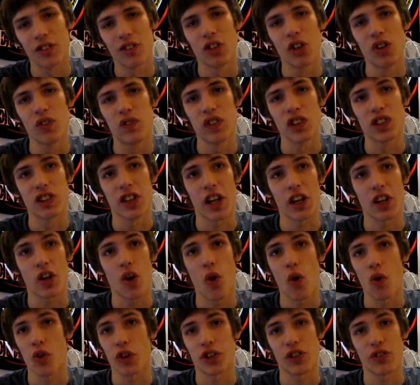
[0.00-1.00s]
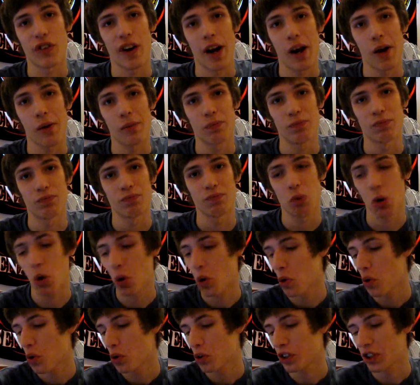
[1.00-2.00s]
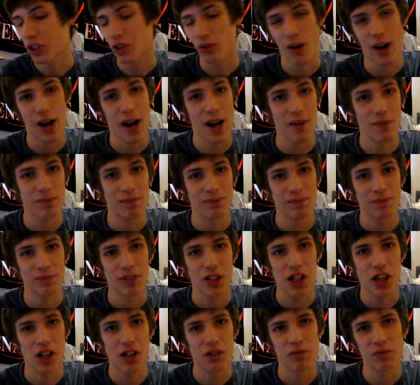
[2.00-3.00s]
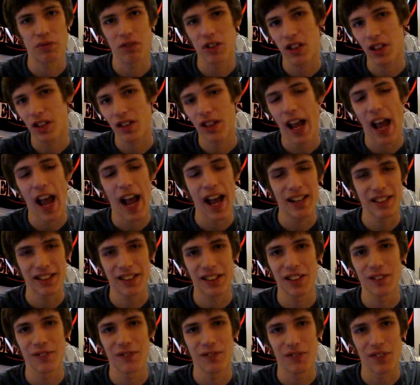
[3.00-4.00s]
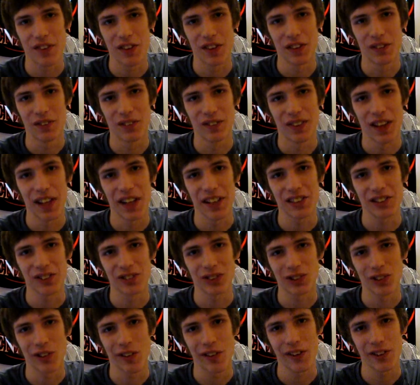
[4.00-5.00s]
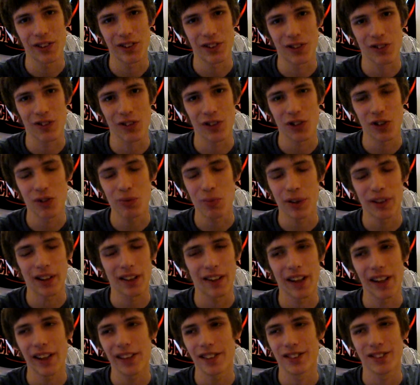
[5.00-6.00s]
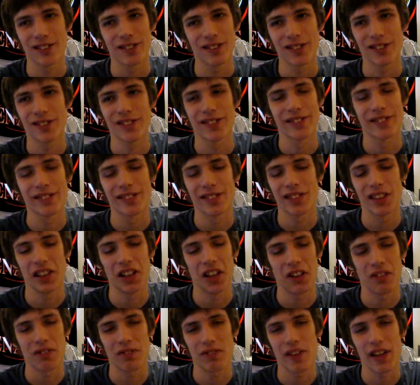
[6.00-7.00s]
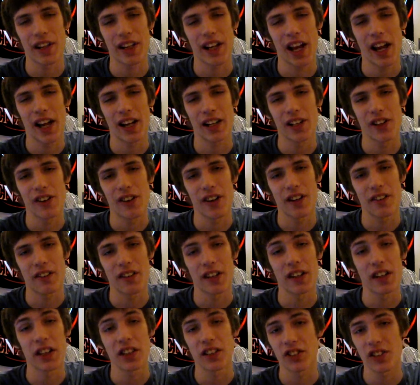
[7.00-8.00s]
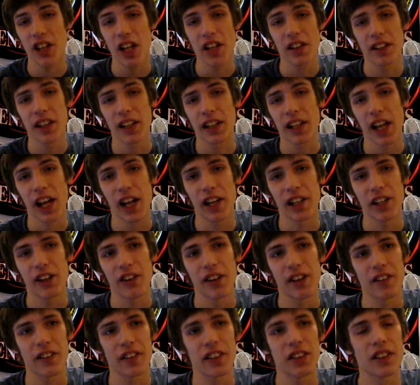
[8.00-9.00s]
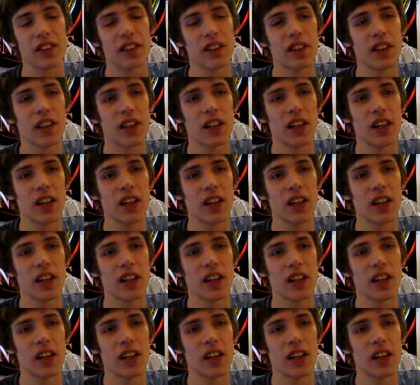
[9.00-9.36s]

Luffy's like, holy crap, you know, asks if the legs will join his crew, but the legs, you know, they can't hear anything, and they state they can't hear anything.